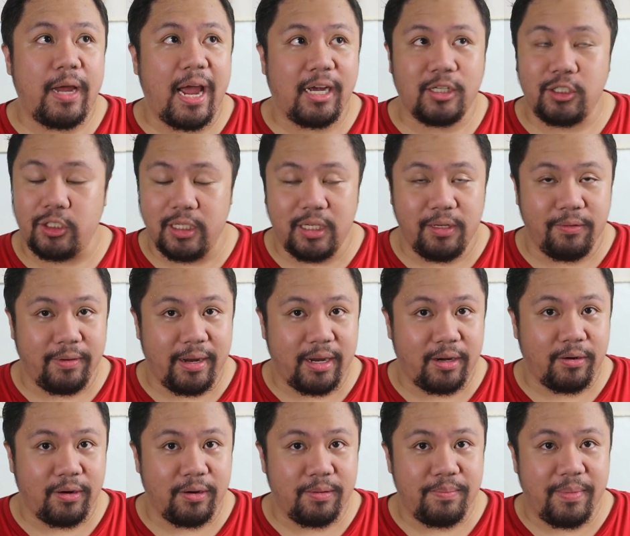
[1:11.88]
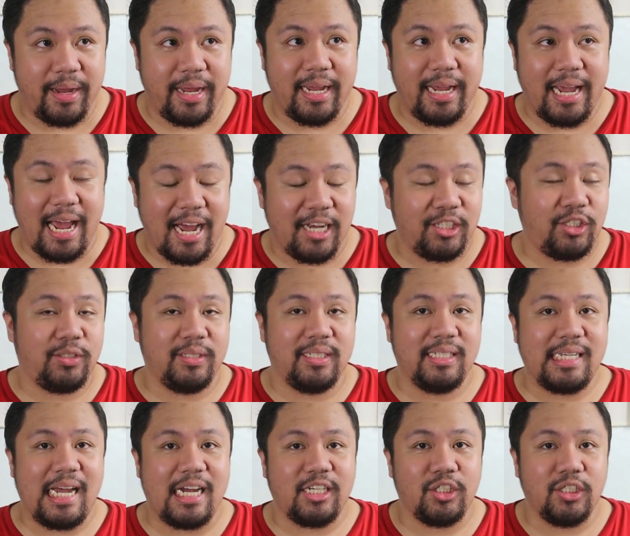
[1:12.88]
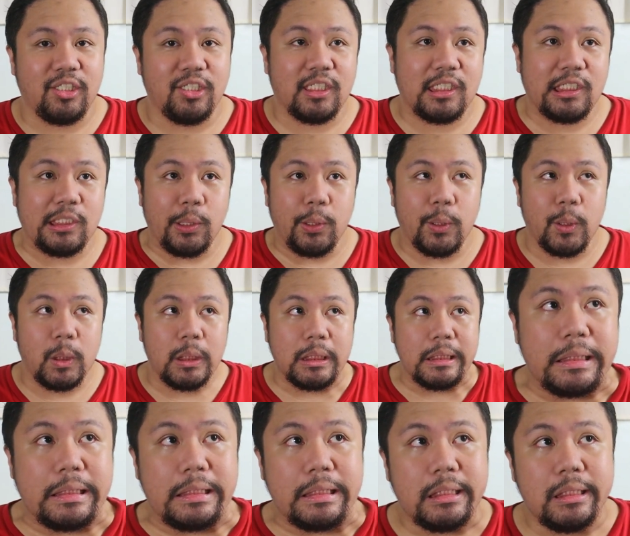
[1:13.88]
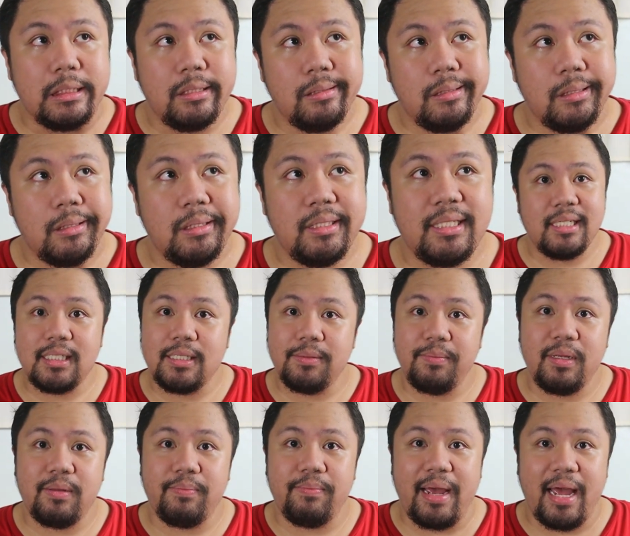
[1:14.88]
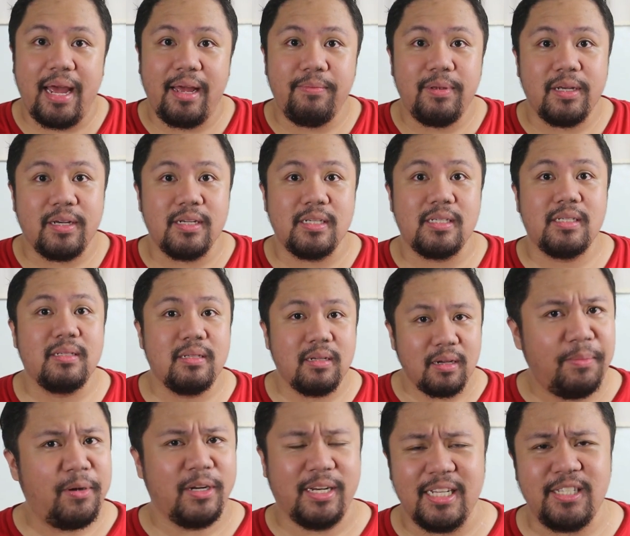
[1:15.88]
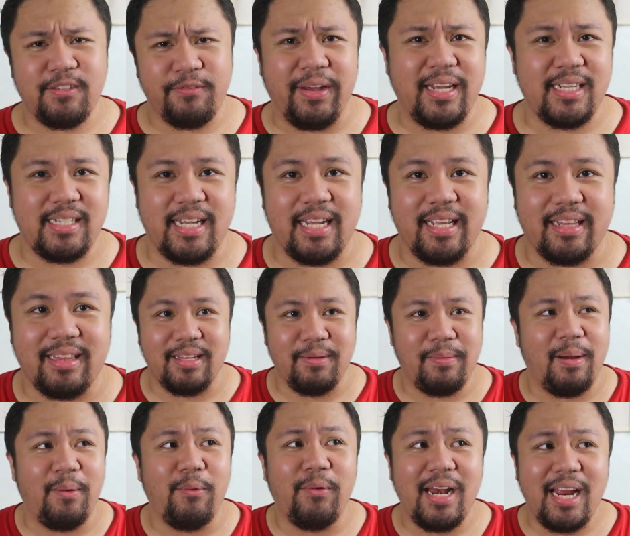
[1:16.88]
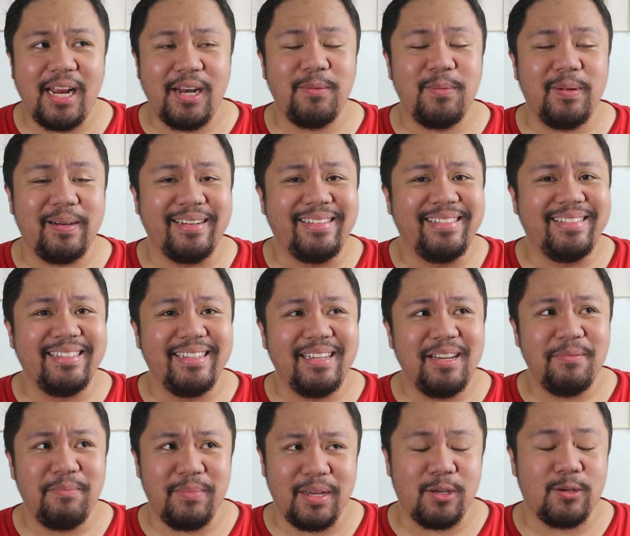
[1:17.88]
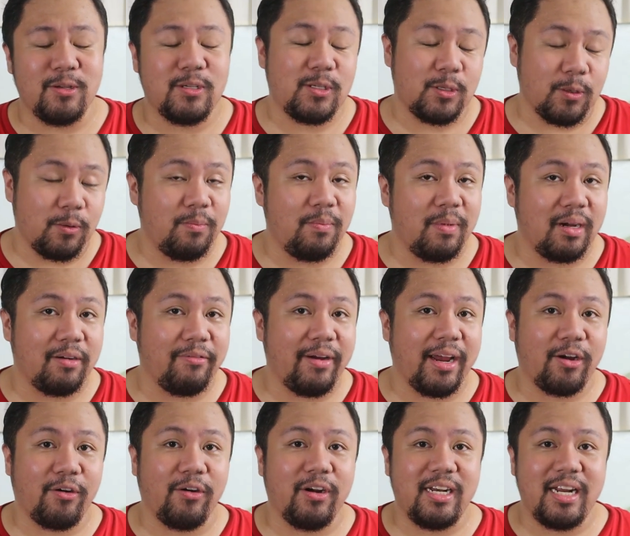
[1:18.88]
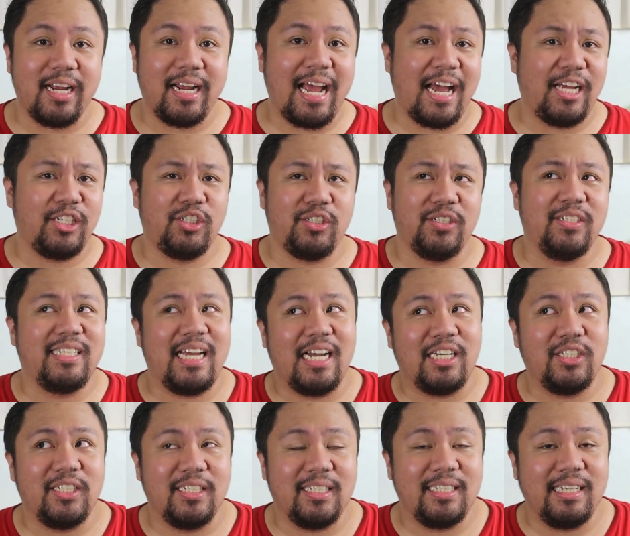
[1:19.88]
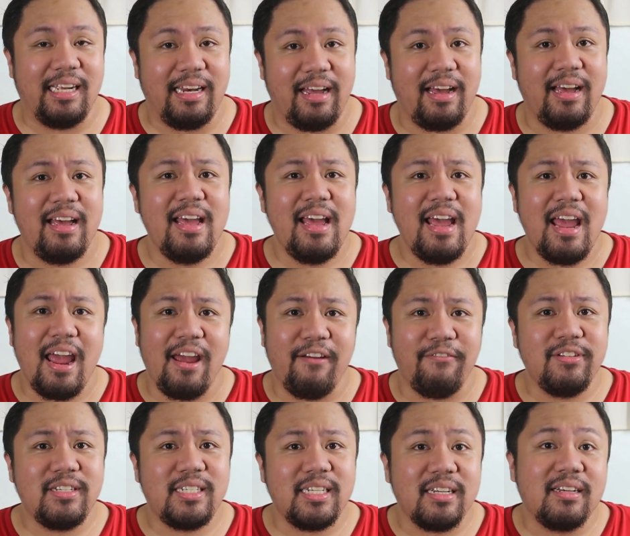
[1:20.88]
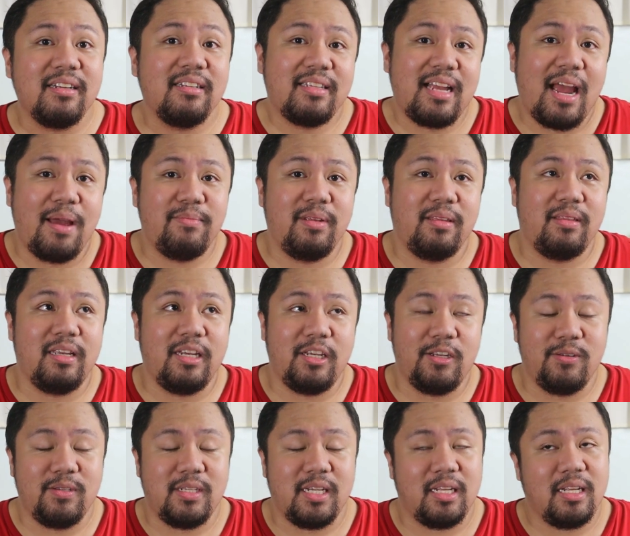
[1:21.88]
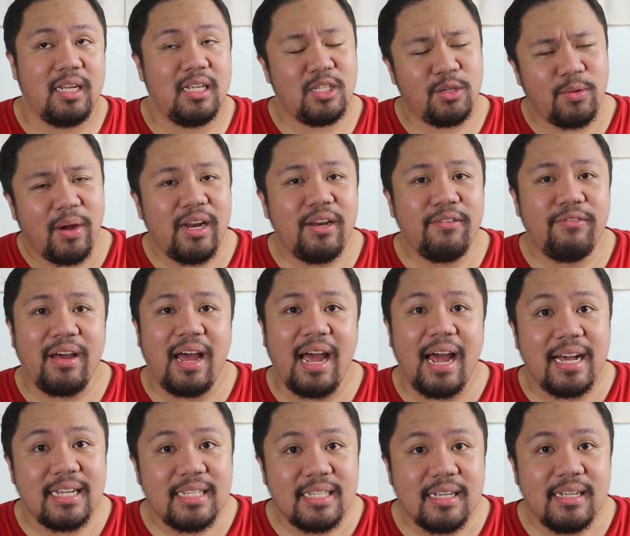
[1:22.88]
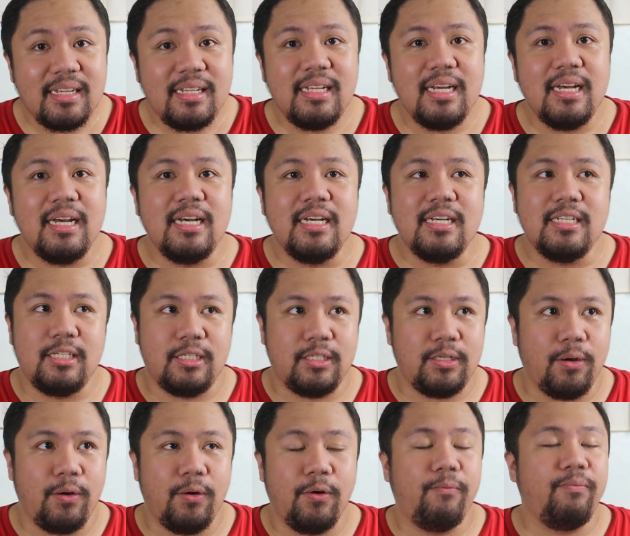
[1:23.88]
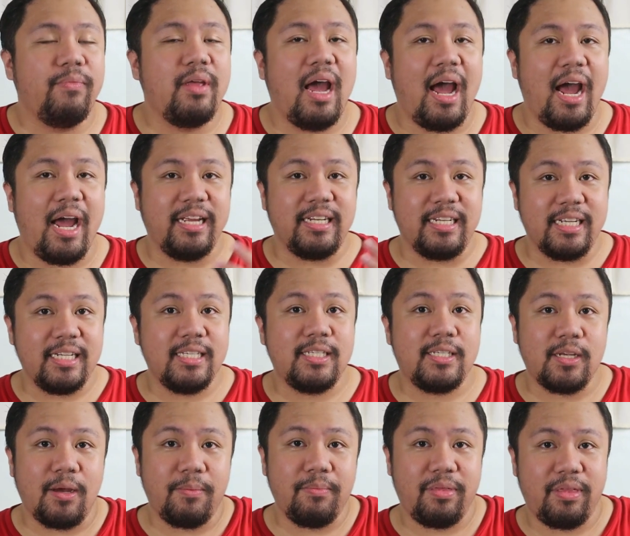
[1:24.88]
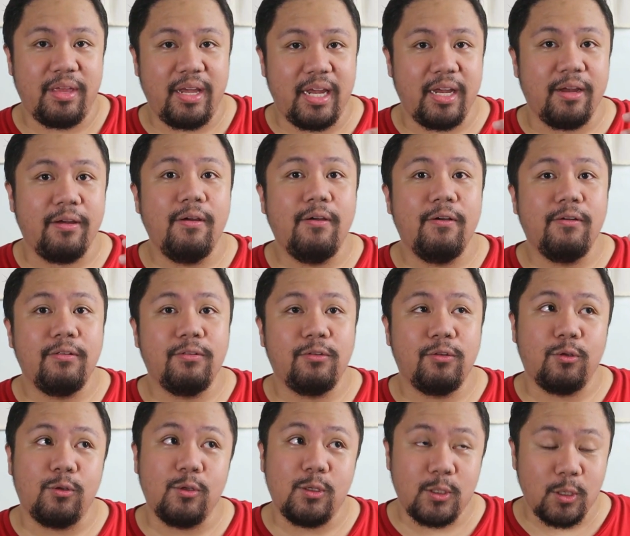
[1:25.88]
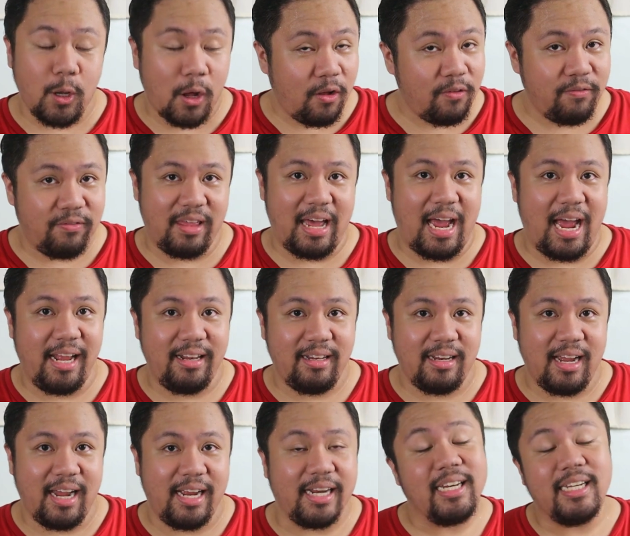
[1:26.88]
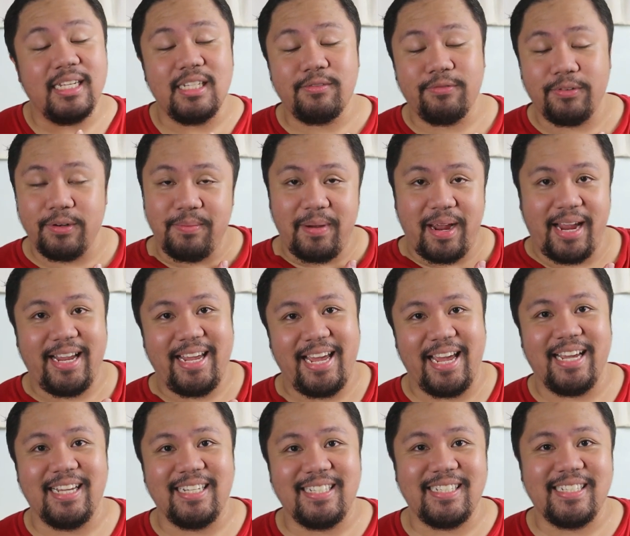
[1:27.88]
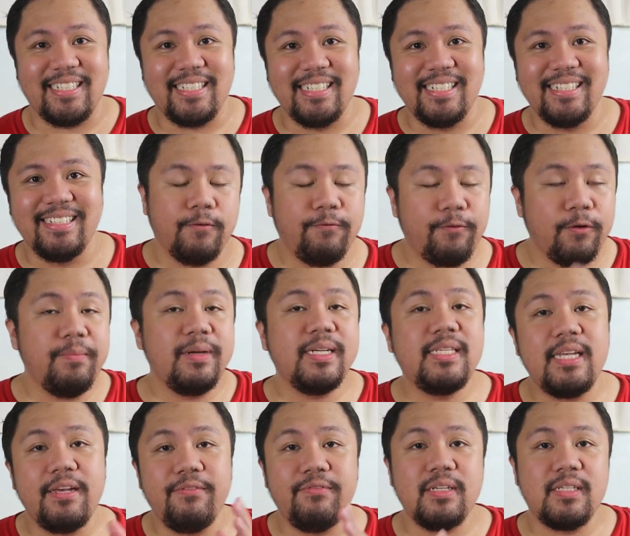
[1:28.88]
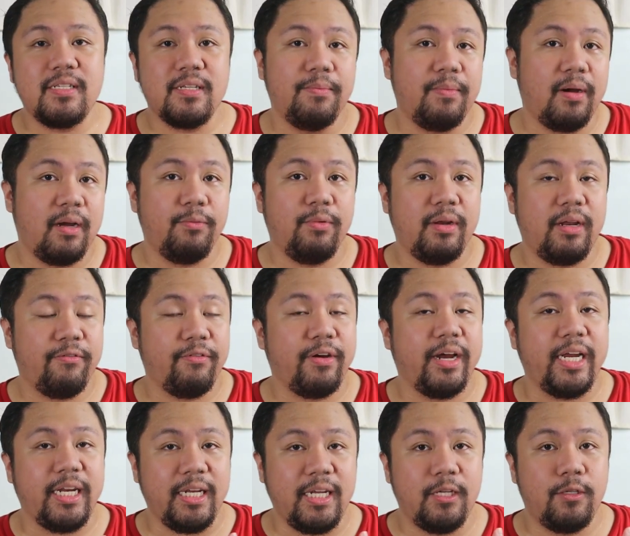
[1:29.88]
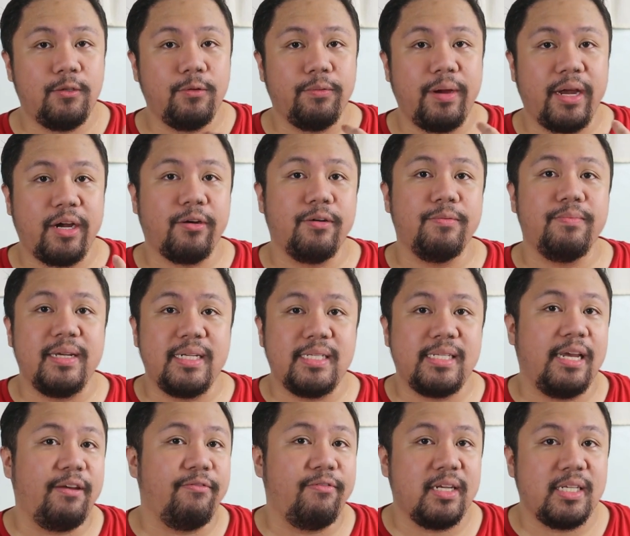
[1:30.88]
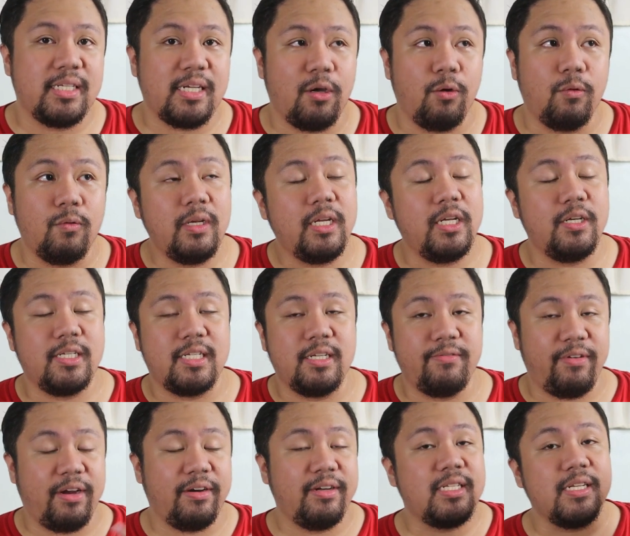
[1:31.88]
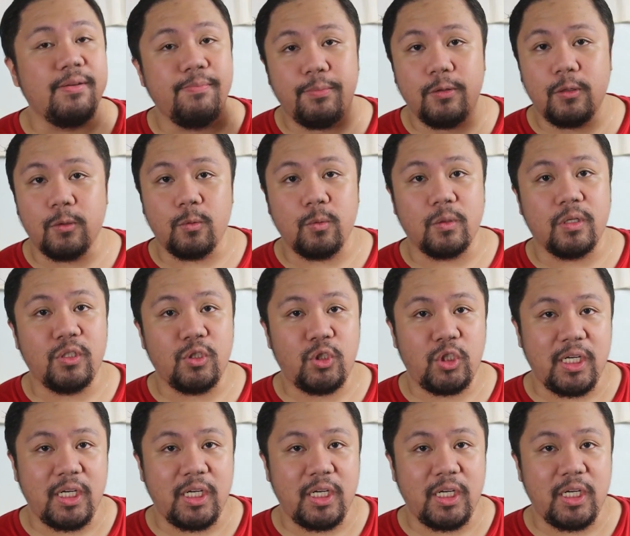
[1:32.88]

actually record my cash transactions. So that's a bit bad because, come on, let's face it, diba? Wala namang may gustong mag-record ng cash transactions nila every single time that they use it. It's quite of a hassle, so I did something to solve that, at least for my case. So for my savings naman, whenever I need to record my savings, I only use a very simple Google